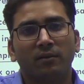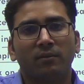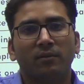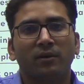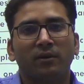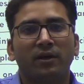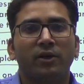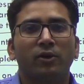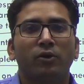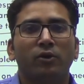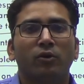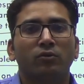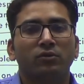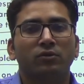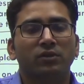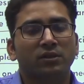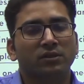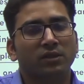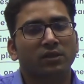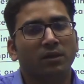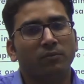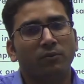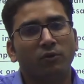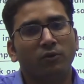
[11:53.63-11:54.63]
introducing
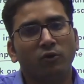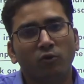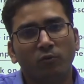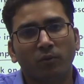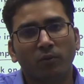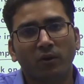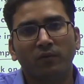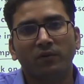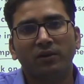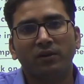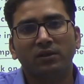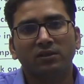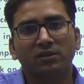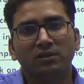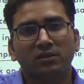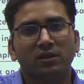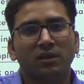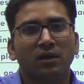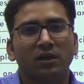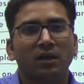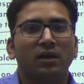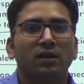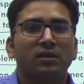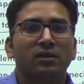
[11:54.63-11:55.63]
some new provisions,
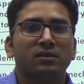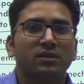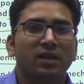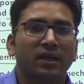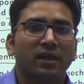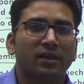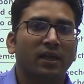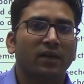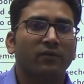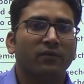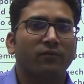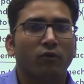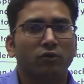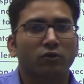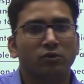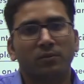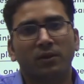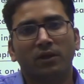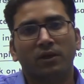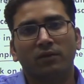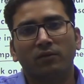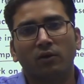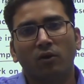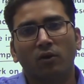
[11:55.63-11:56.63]
strict
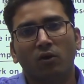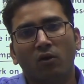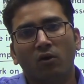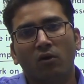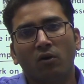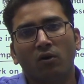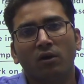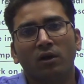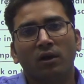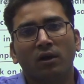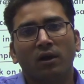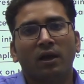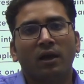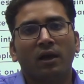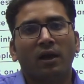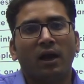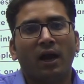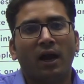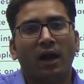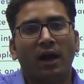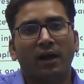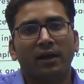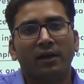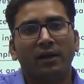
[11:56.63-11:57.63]
enforcement of the law,
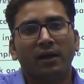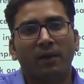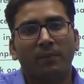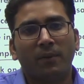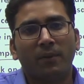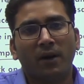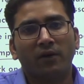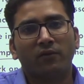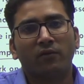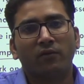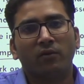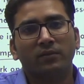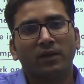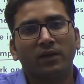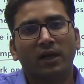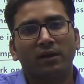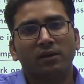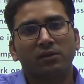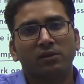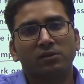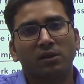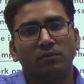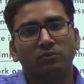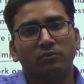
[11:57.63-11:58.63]
and apart from
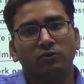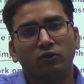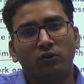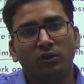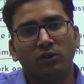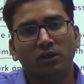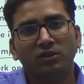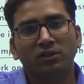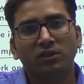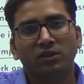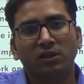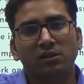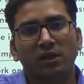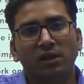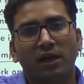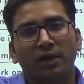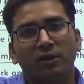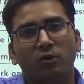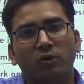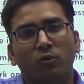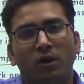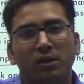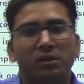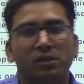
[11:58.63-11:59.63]
that some judicious
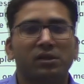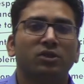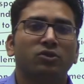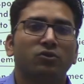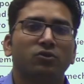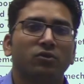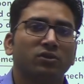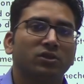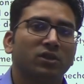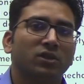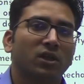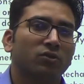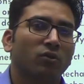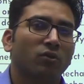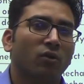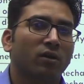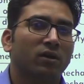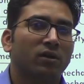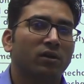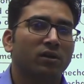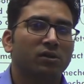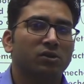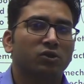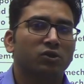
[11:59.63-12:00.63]
and quasi judicial
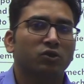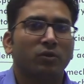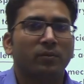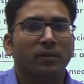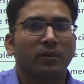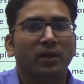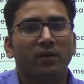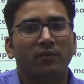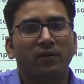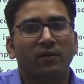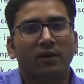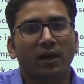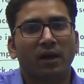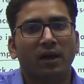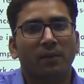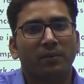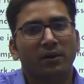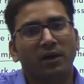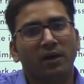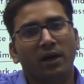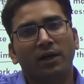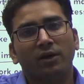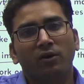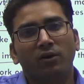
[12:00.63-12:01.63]
authorities should be given an upper
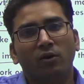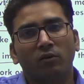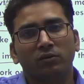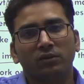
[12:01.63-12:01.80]
hand on